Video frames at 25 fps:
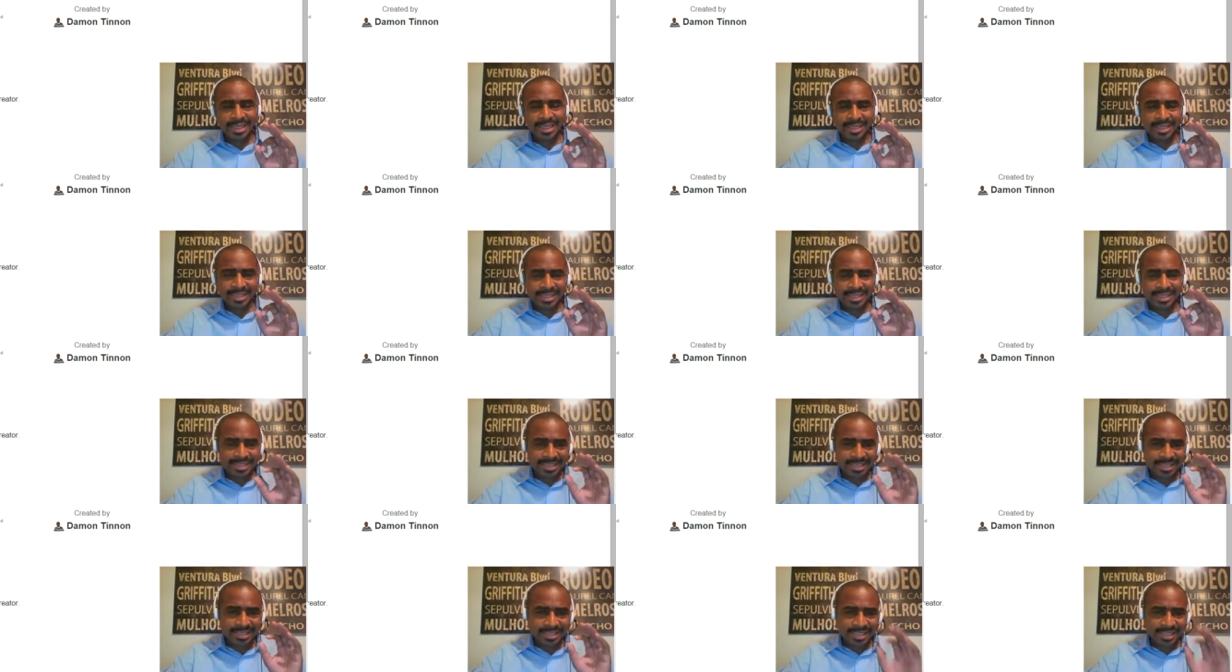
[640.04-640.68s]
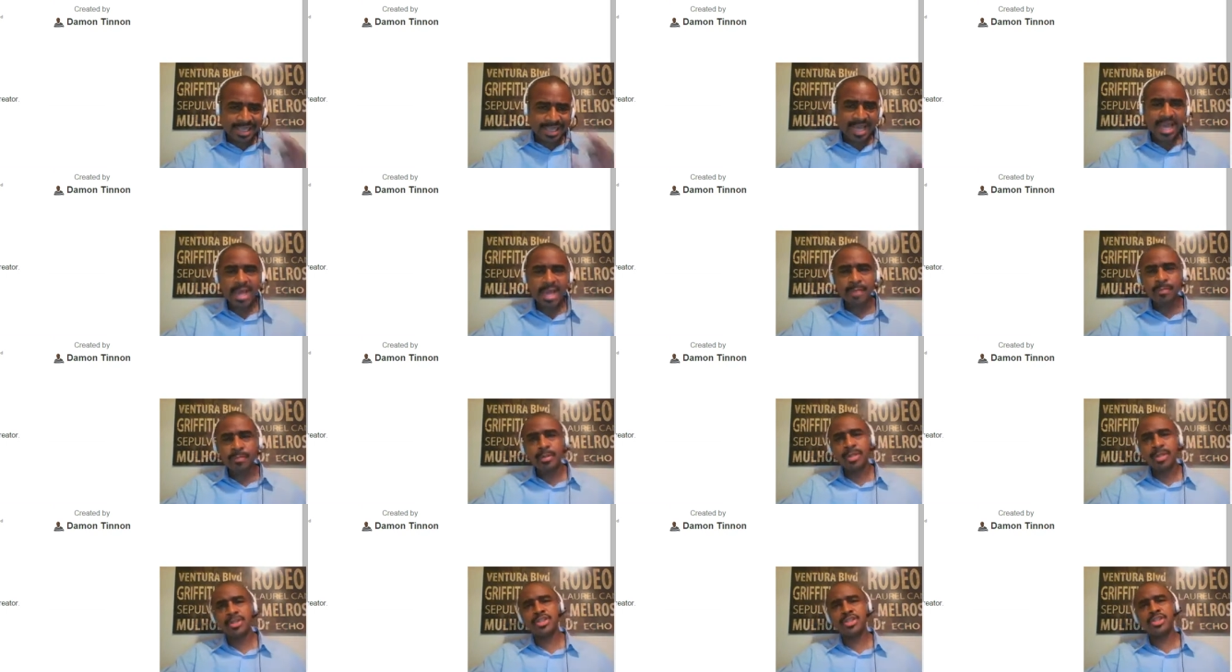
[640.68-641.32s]
just a tad
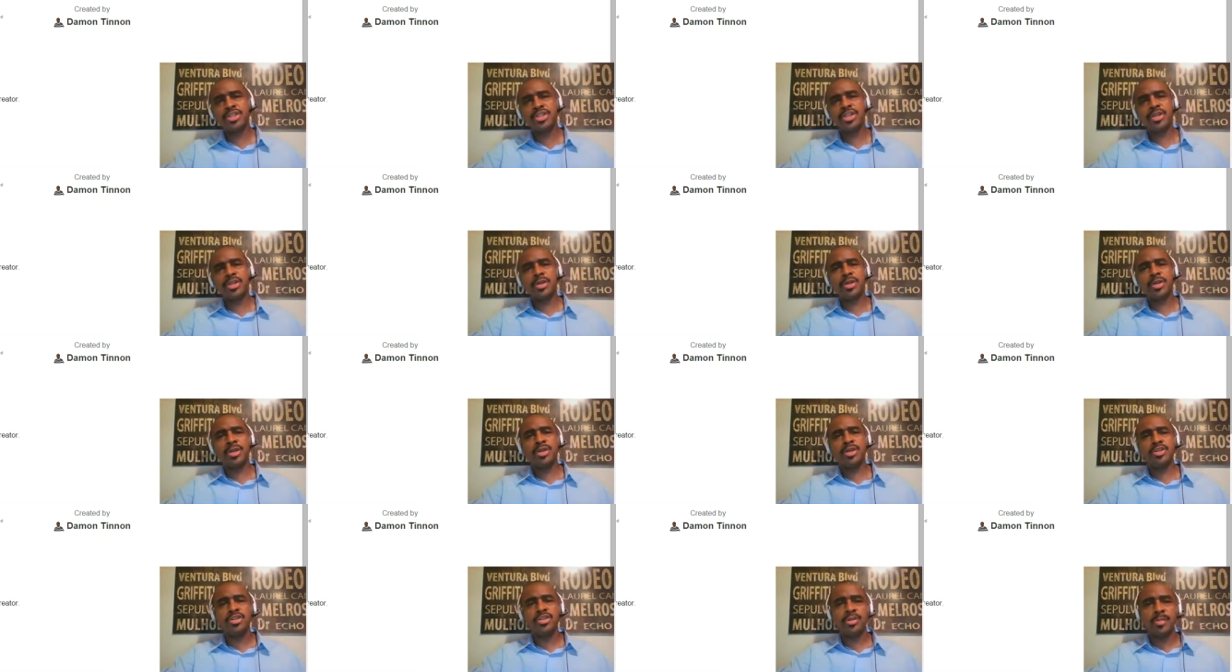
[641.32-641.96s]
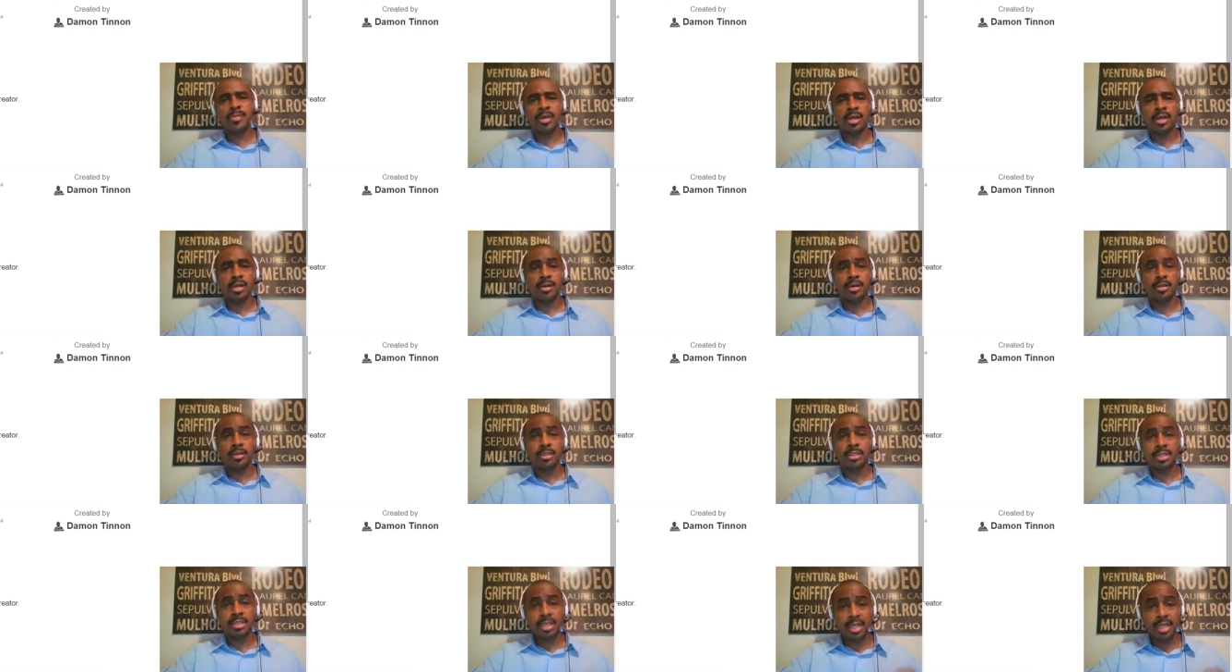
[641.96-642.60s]
bit serious about
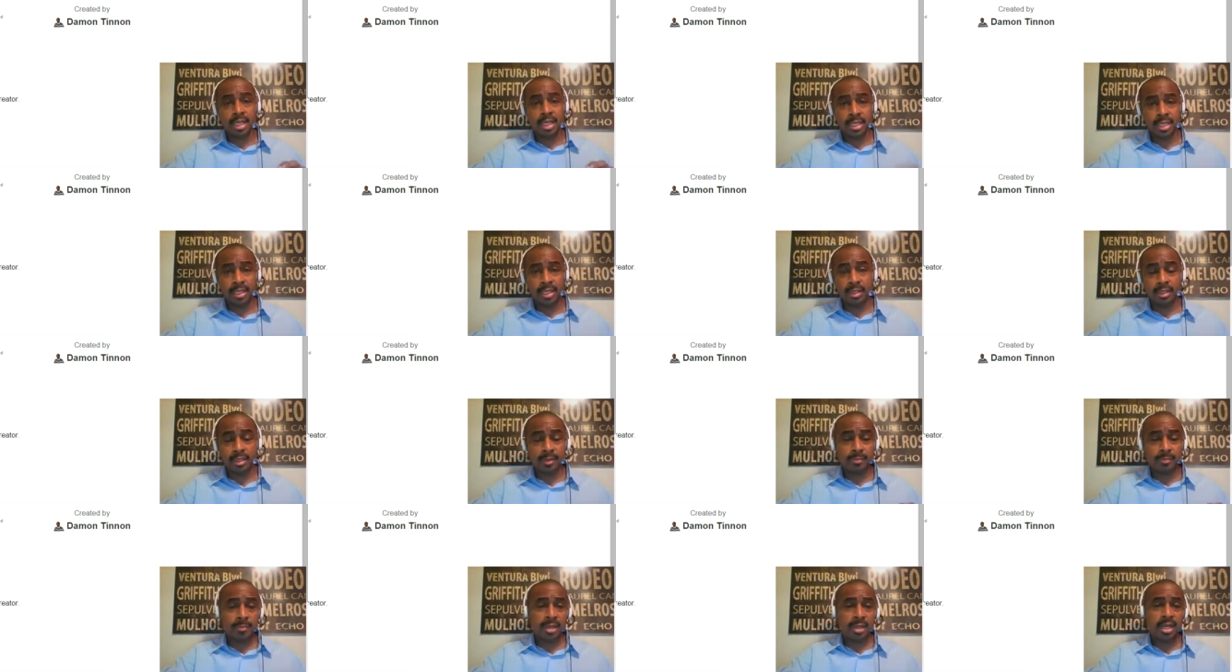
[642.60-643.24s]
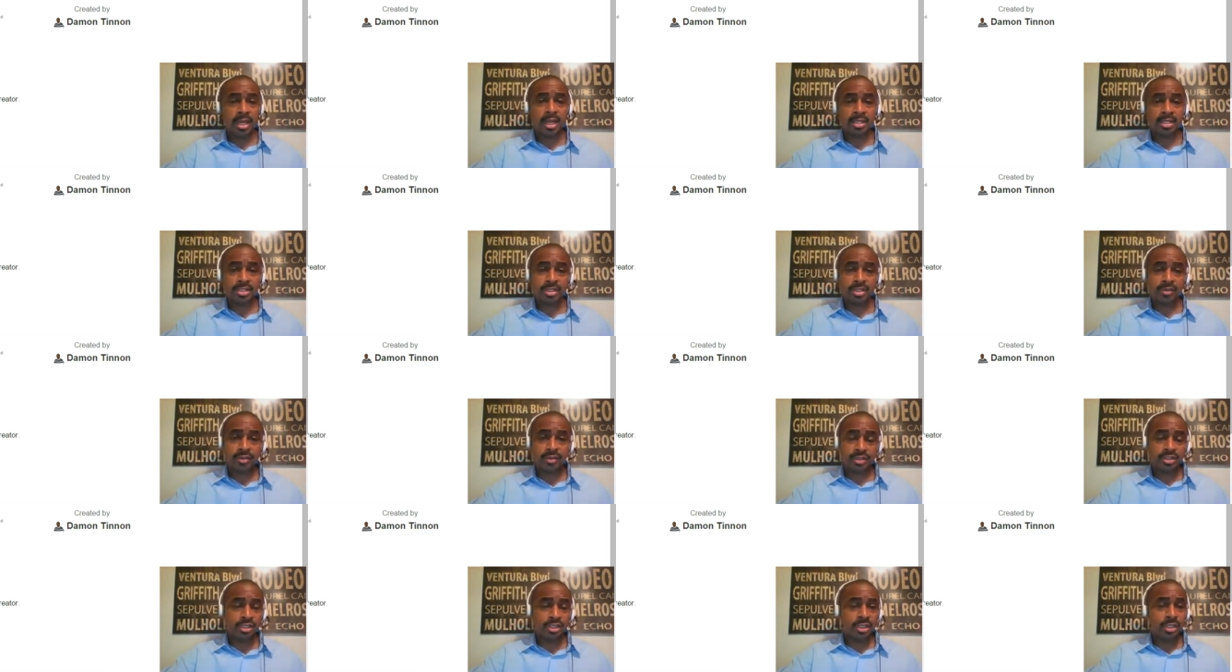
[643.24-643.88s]
taking and passing
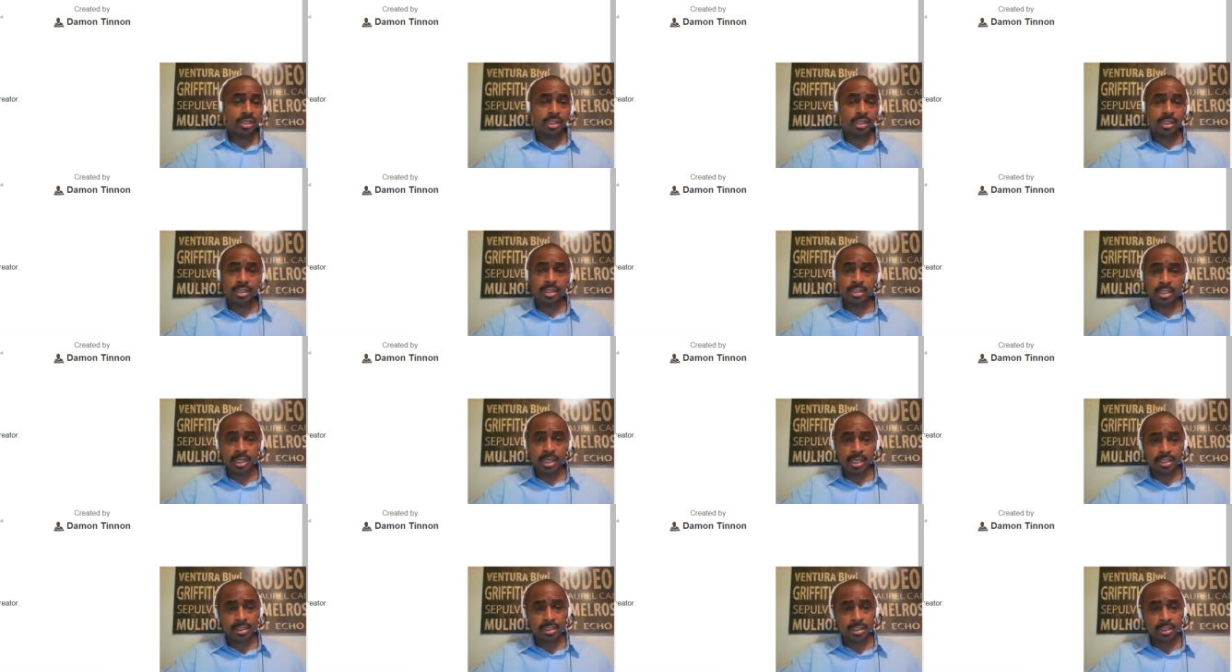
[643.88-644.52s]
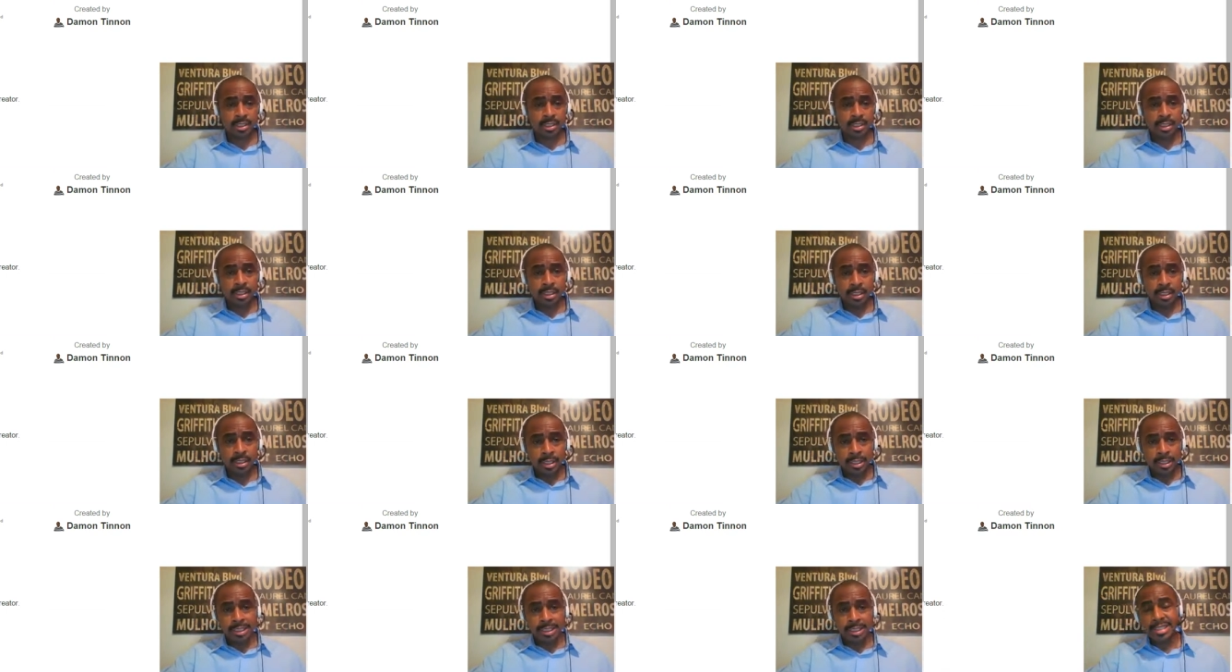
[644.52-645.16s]
the GED test
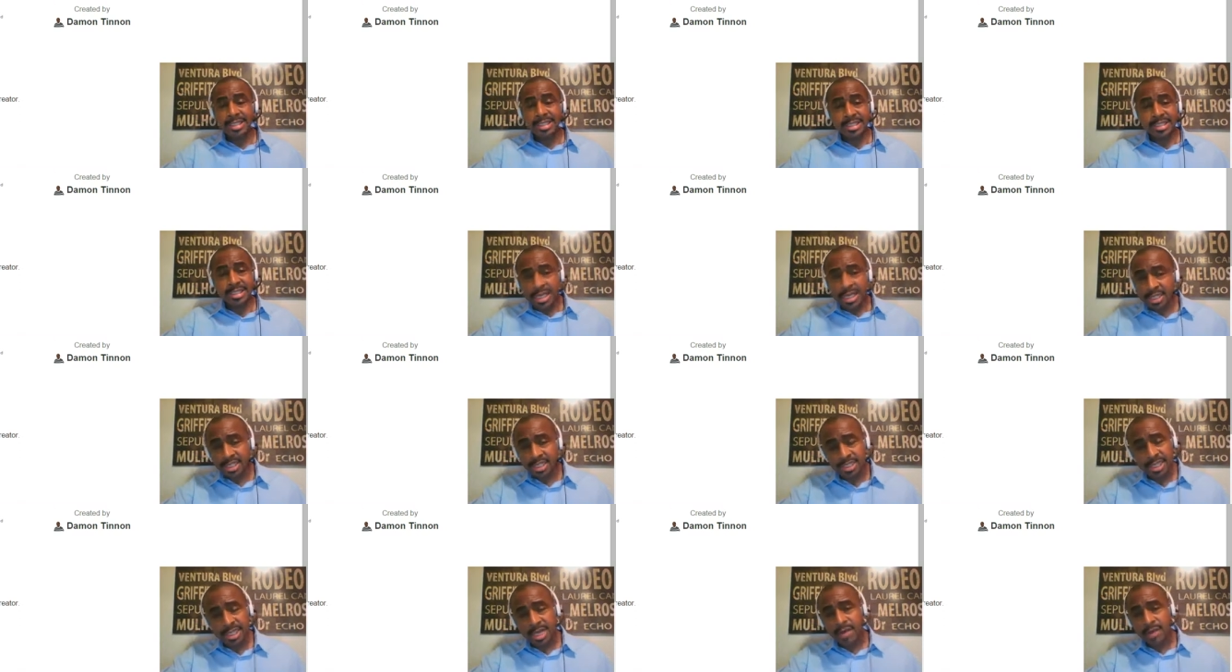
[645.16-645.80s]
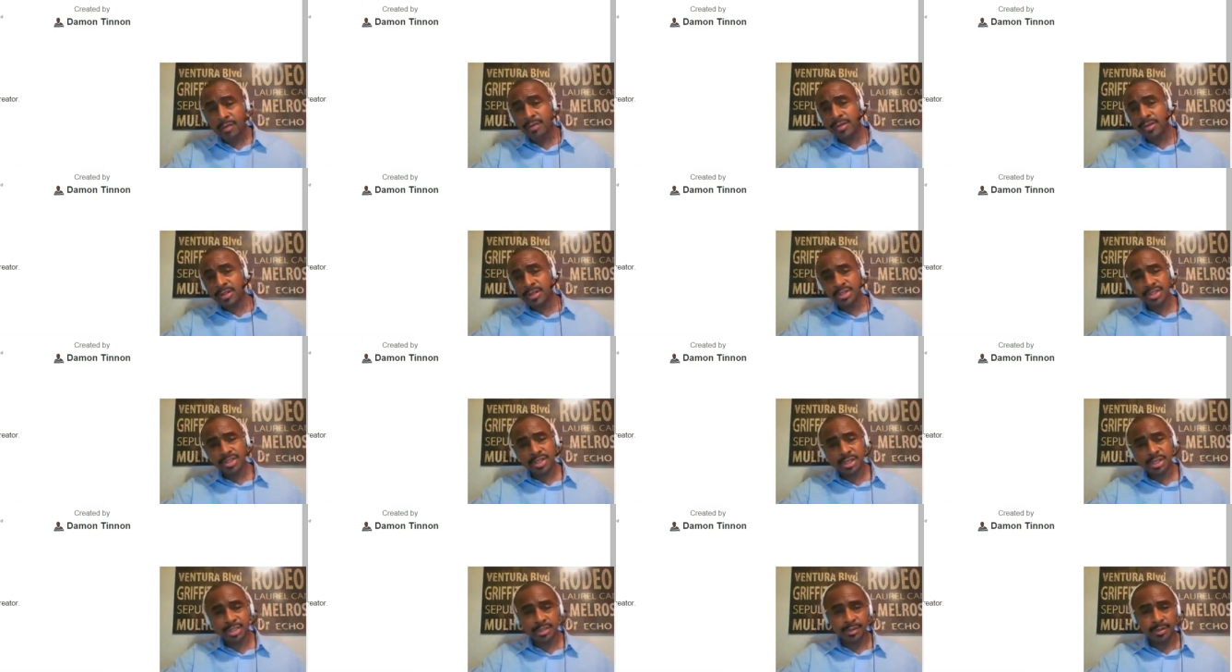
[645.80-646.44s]
can test out this
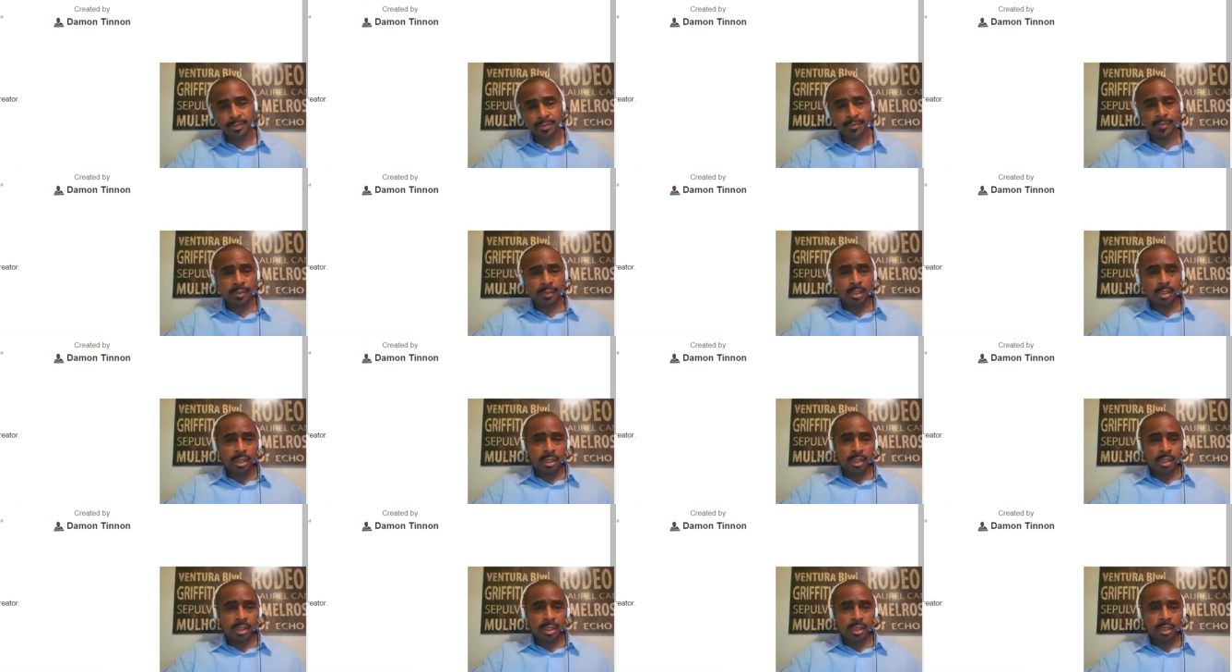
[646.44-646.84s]
system.